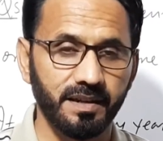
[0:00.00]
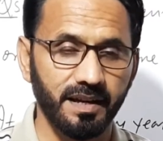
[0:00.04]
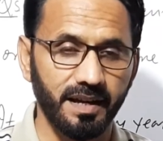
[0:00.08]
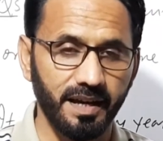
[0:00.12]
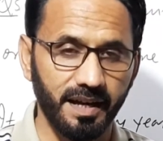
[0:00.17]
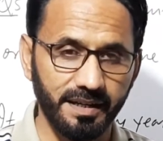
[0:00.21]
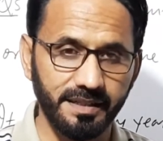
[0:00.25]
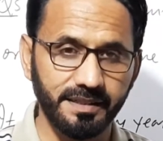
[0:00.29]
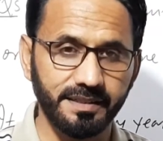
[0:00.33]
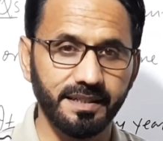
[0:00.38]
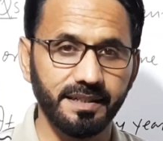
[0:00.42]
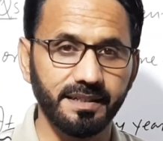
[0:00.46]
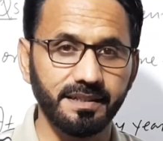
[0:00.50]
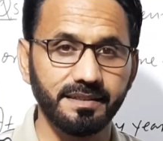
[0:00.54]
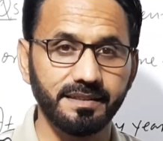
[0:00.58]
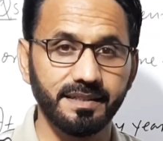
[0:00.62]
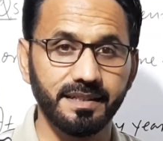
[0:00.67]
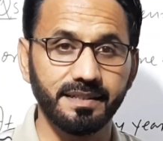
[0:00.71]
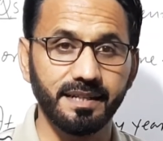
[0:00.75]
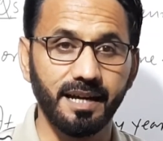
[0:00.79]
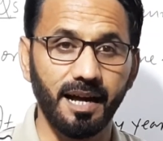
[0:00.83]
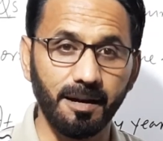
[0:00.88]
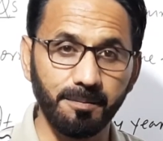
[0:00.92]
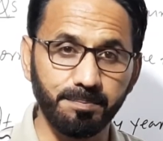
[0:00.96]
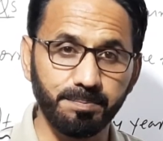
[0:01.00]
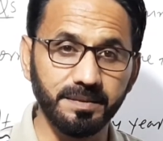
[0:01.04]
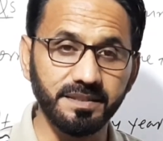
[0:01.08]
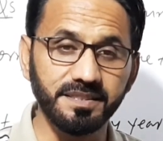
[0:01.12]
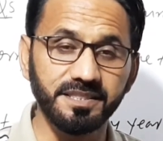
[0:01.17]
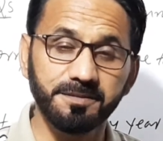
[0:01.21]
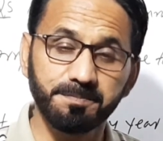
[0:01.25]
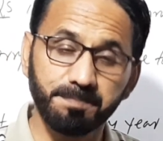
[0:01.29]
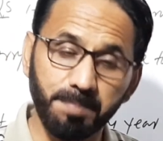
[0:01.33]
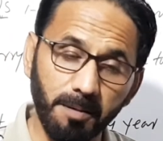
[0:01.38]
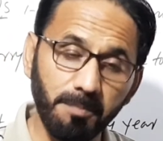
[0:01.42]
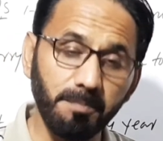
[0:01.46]
anything that
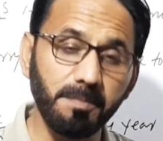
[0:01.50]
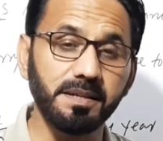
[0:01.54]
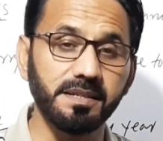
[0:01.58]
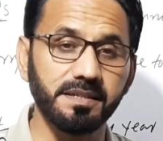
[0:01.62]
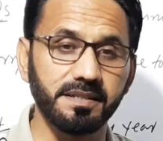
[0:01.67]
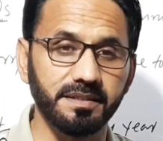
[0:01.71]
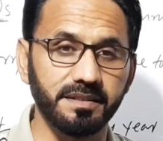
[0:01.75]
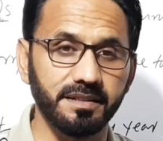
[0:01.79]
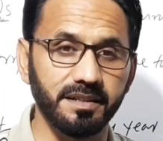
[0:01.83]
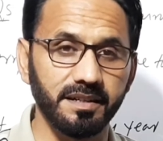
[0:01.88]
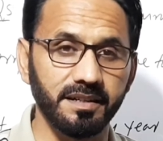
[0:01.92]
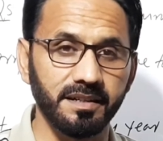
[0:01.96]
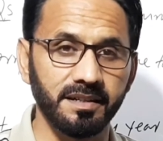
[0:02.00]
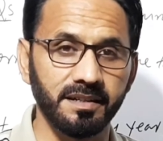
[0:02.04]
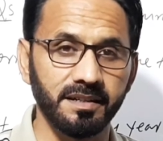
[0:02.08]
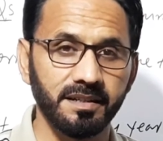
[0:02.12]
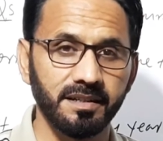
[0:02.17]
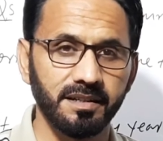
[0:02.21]
happens permanently,